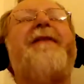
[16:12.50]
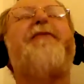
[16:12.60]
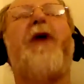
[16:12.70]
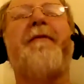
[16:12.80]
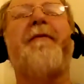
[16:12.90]

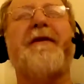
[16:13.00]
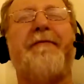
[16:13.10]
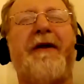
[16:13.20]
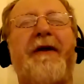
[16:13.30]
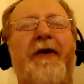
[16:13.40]
promise
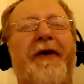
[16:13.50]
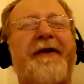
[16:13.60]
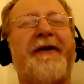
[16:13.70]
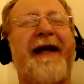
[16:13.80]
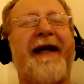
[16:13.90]

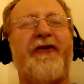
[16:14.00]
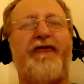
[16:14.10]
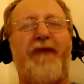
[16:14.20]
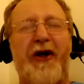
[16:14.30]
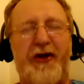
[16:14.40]
beyond any
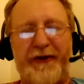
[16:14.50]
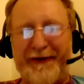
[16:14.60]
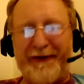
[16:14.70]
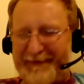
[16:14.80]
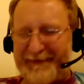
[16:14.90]
rational.